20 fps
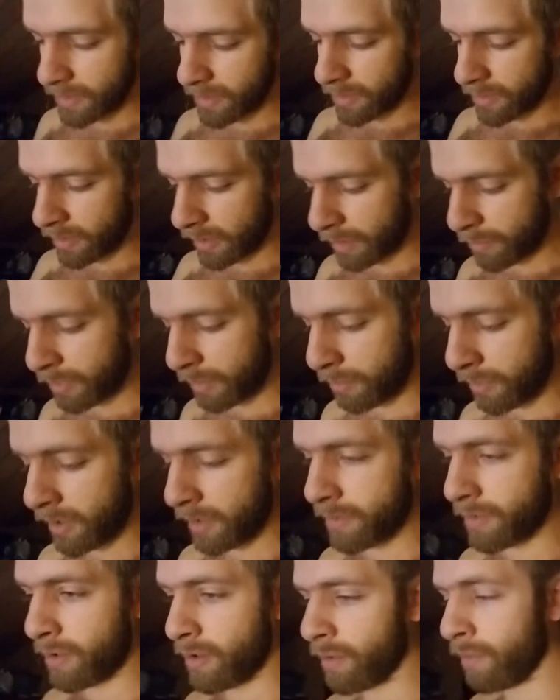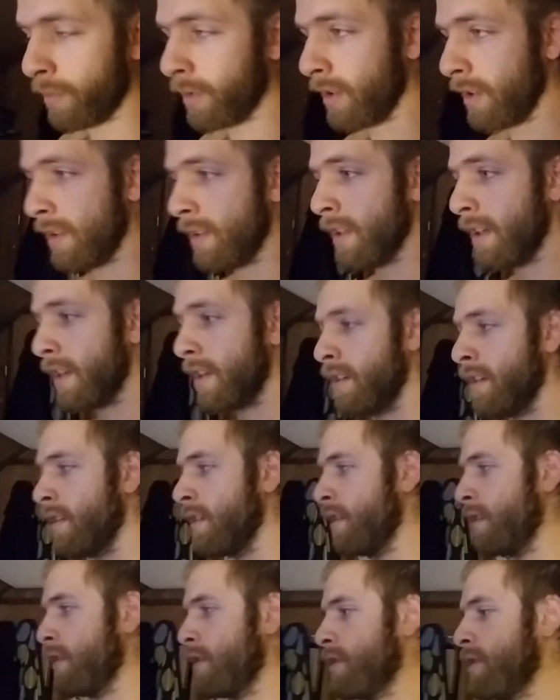and a lot of people out there are really like
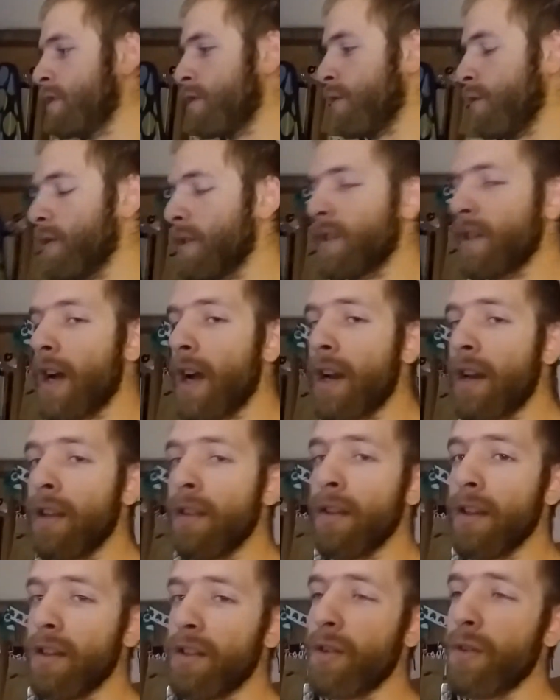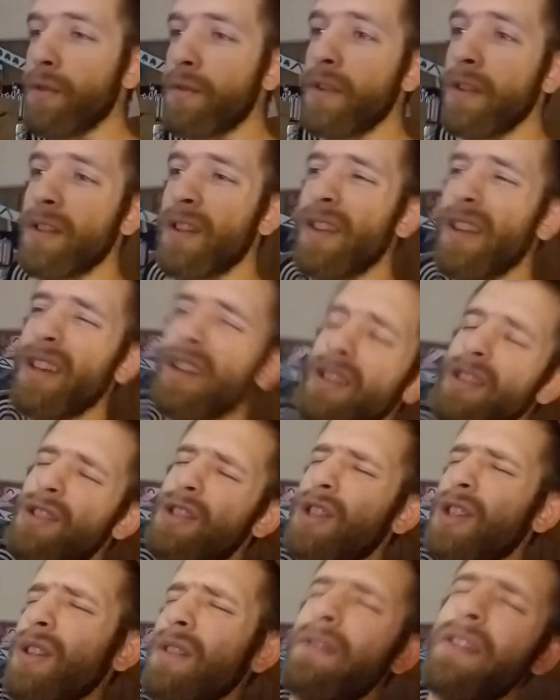short-sighted and they don't think that they can
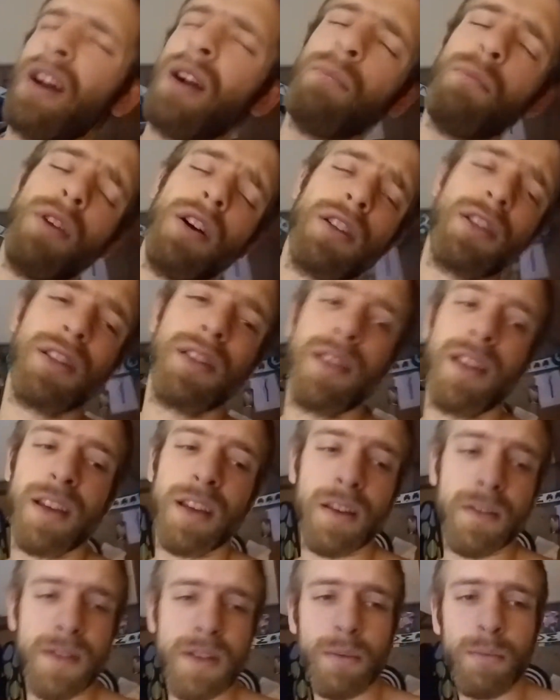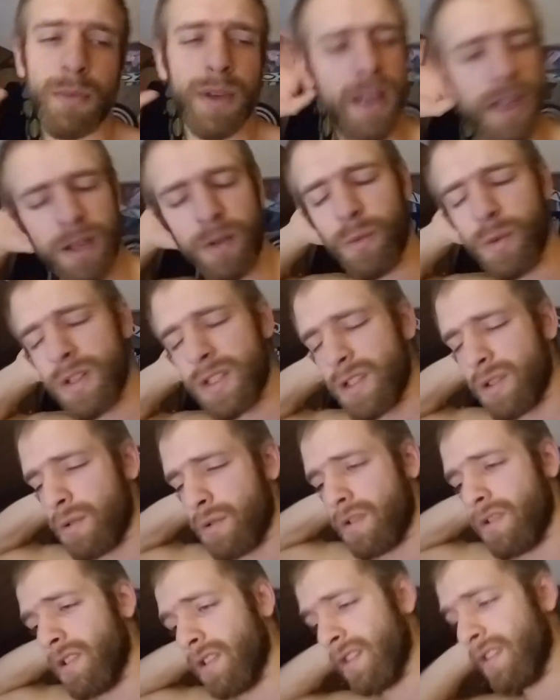achieve that much and like if some kid wants to go
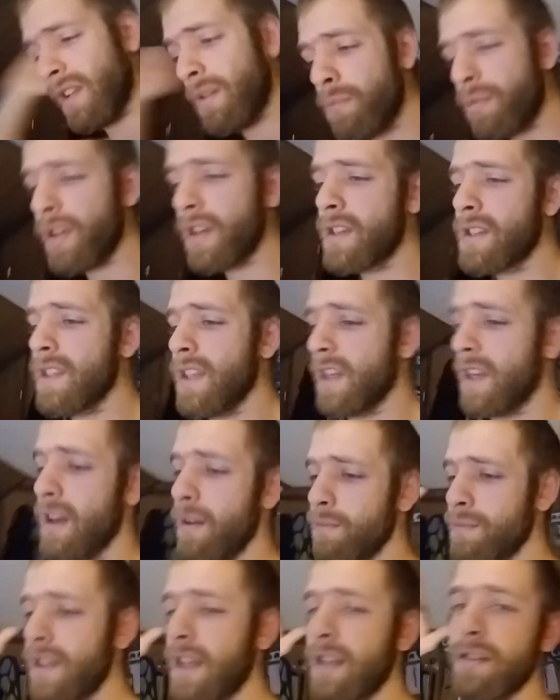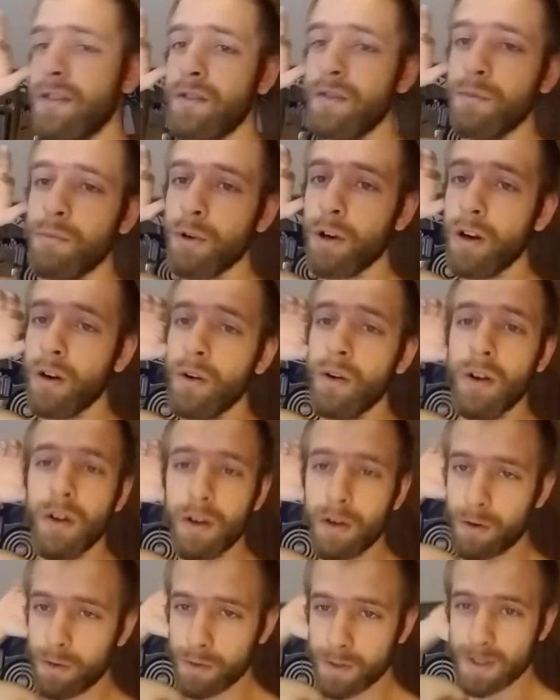to the Olympics, like I'm telling you bro
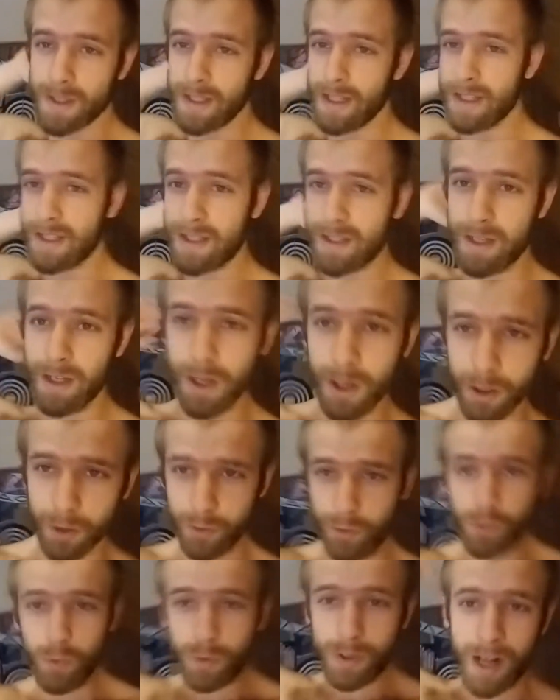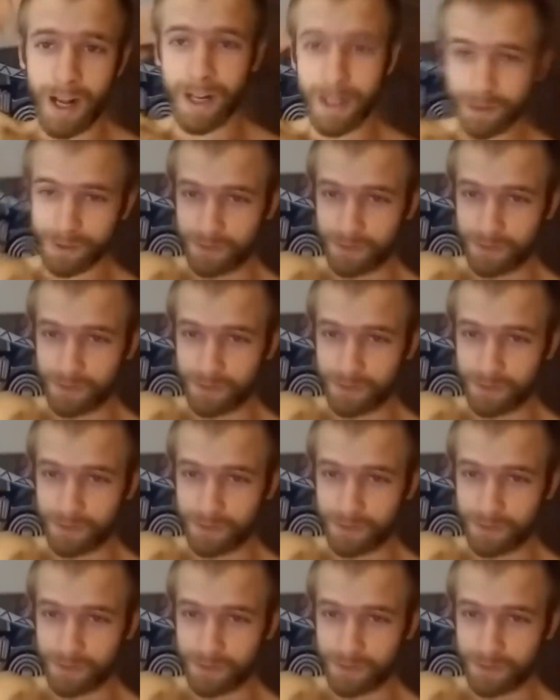or sis, you can